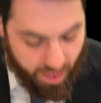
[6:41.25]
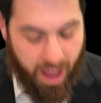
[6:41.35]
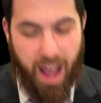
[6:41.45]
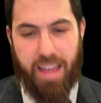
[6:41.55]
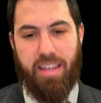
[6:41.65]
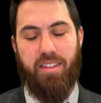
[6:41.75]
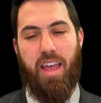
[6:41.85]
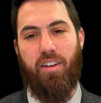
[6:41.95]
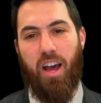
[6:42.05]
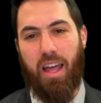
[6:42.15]

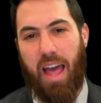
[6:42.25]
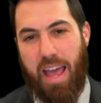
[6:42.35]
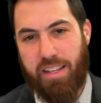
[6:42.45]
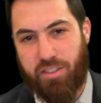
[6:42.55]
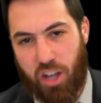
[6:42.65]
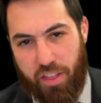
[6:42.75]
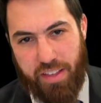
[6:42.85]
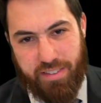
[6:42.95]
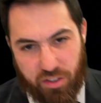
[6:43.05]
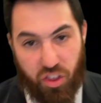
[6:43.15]
Haikadeira Chaisa, and
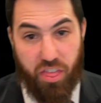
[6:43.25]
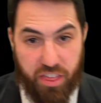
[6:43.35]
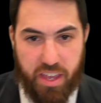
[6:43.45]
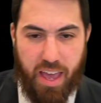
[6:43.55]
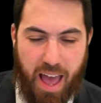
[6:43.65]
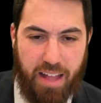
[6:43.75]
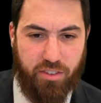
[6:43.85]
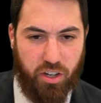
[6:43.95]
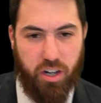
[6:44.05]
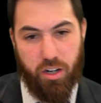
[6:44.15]
this is the
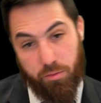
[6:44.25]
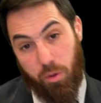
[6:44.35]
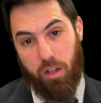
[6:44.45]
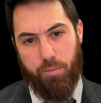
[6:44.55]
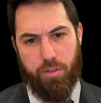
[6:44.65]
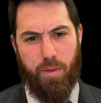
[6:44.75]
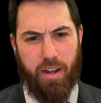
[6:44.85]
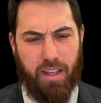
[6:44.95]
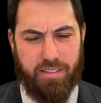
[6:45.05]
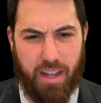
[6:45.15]
heter, well, Bisman
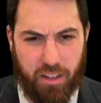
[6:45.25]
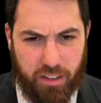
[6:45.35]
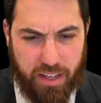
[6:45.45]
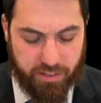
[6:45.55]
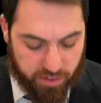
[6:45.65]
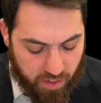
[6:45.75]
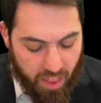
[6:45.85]
Chazal at least.